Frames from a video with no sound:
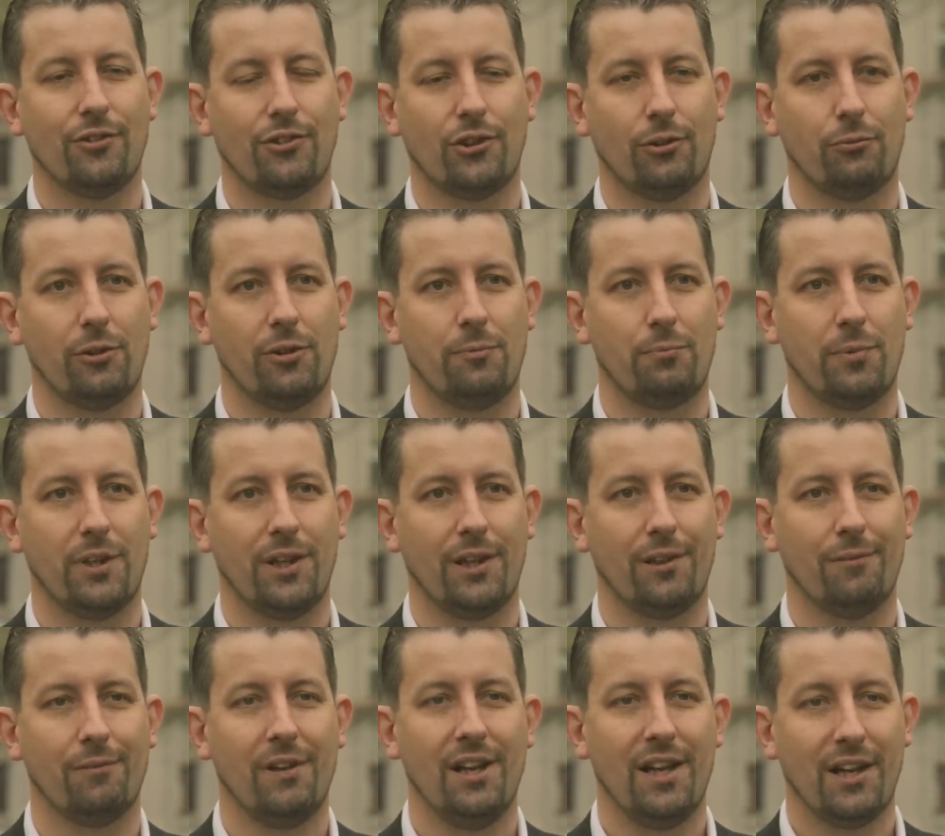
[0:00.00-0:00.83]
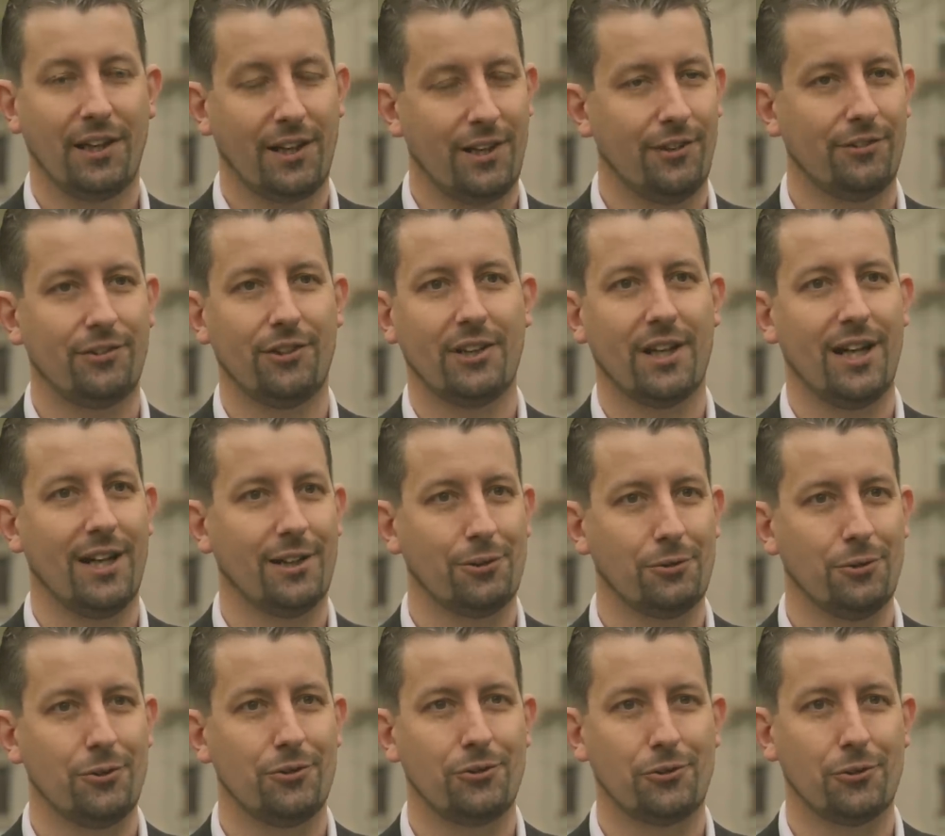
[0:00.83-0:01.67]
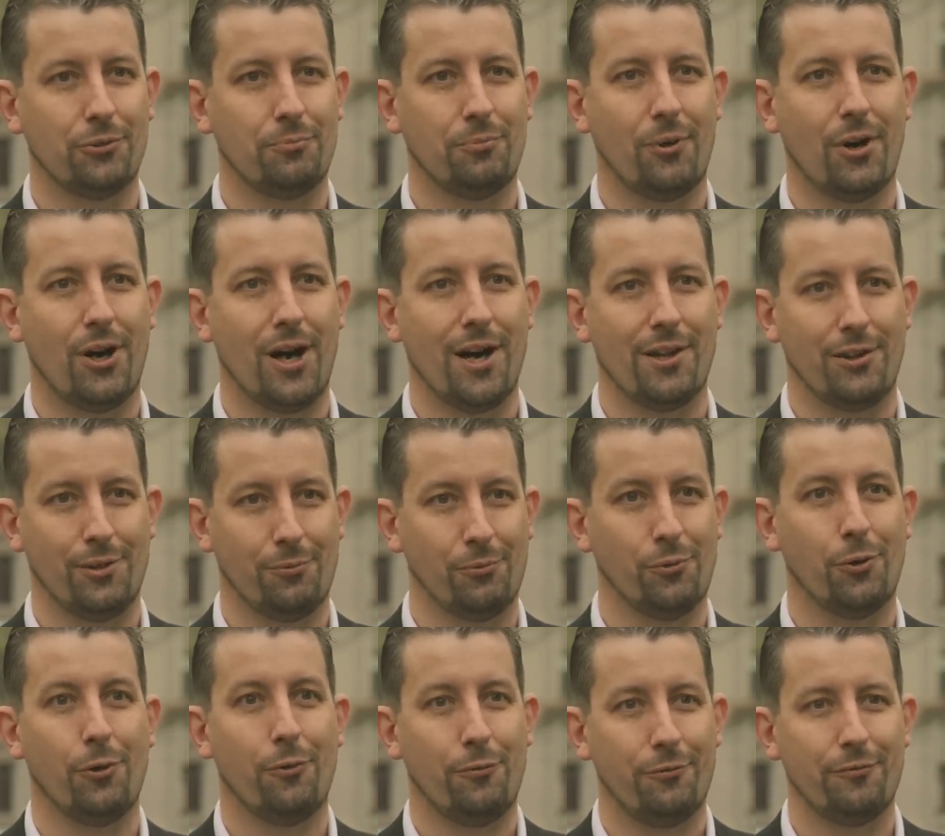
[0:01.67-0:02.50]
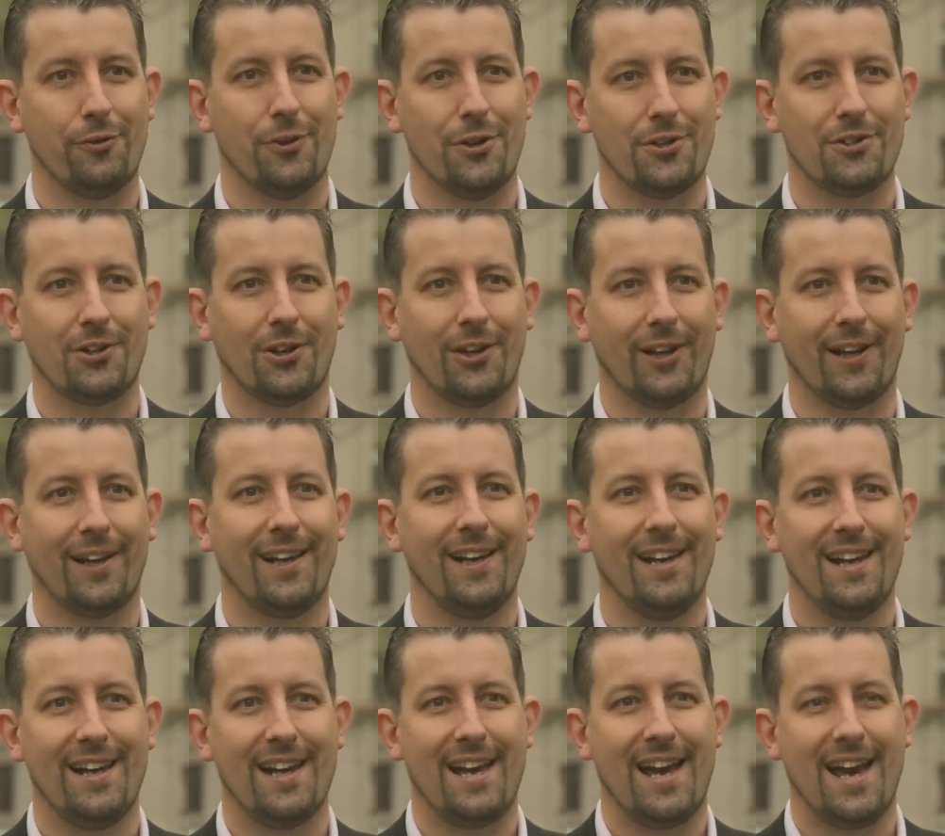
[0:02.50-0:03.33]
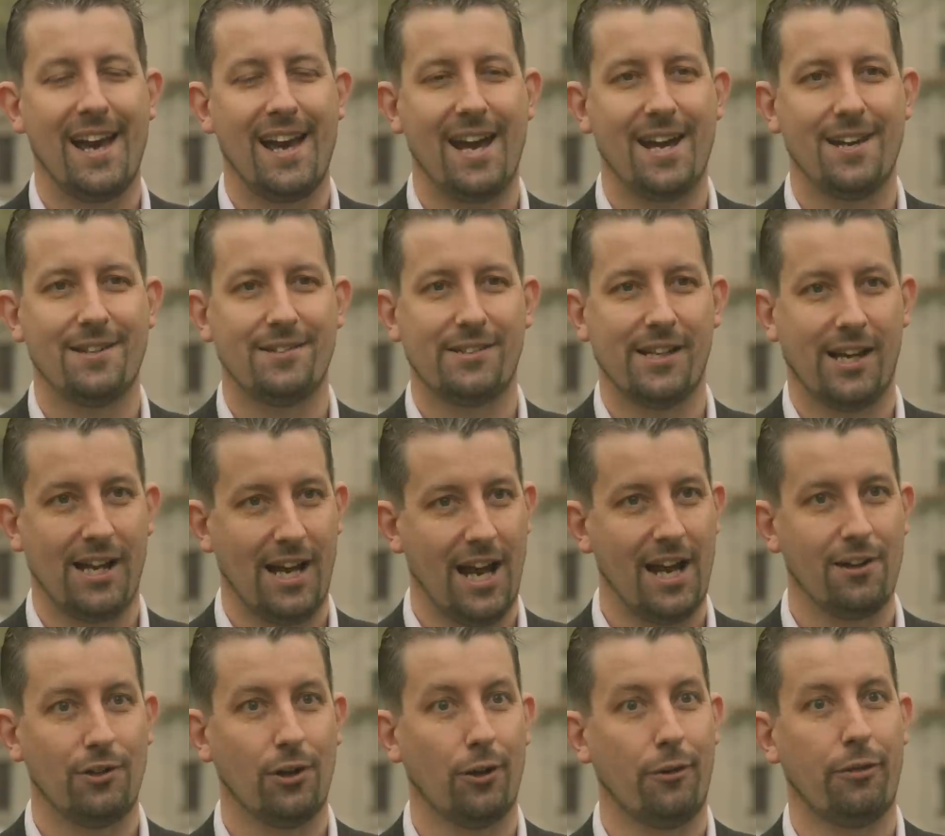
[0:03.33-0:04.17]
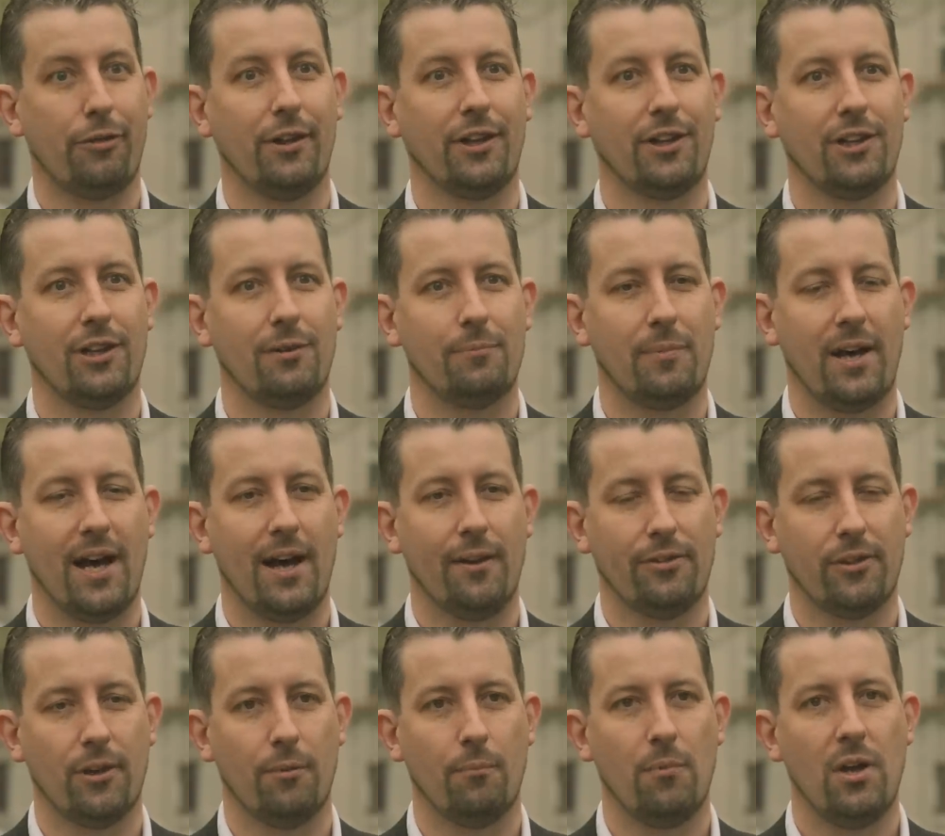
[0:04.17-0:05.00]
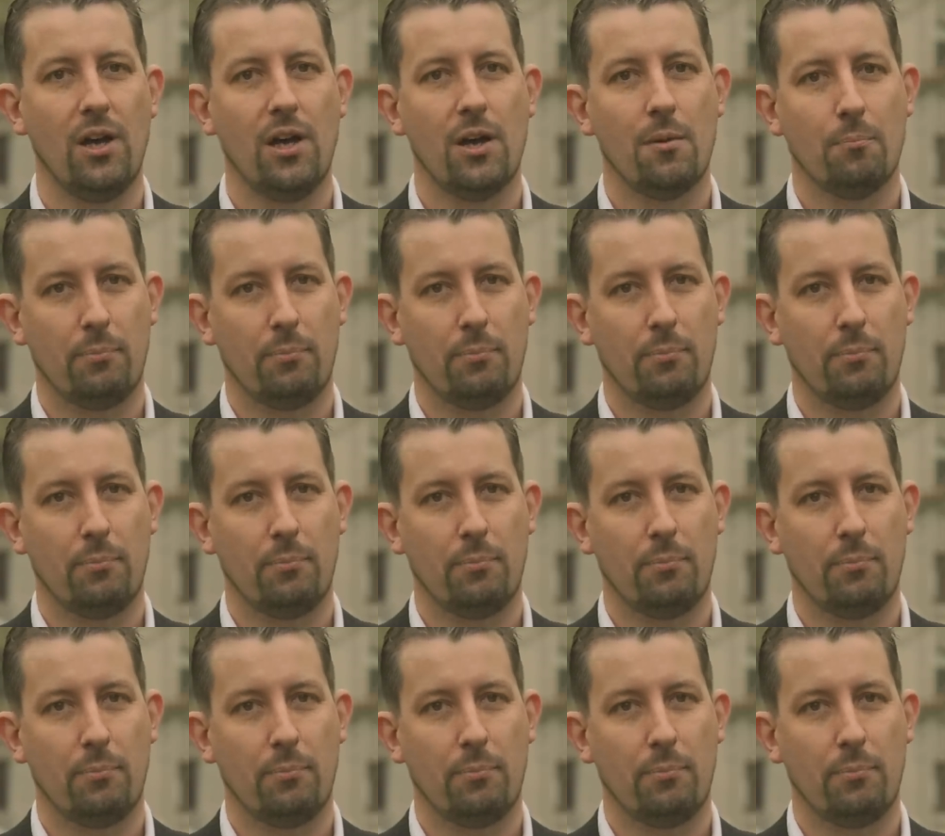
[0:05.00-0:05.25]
So we've been kissing our goods goodbye at the wharf virtually and not thinking about them.